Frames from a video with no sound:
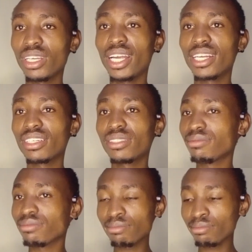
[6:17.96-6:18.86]
And
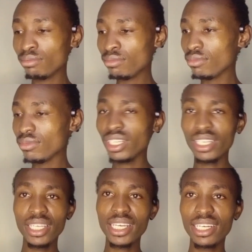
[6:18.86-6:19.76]

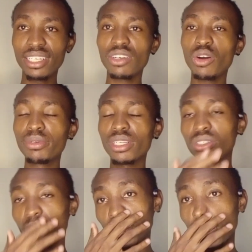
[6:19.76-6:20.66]
he had
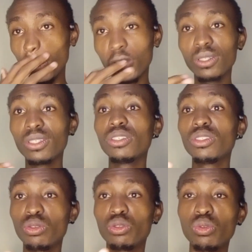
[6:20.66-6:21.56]
opted to
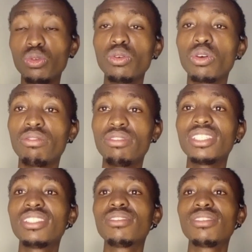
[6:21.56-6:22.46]
two of
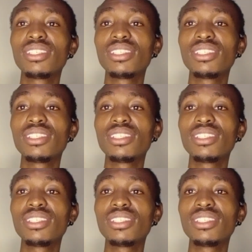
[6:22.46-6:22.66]
his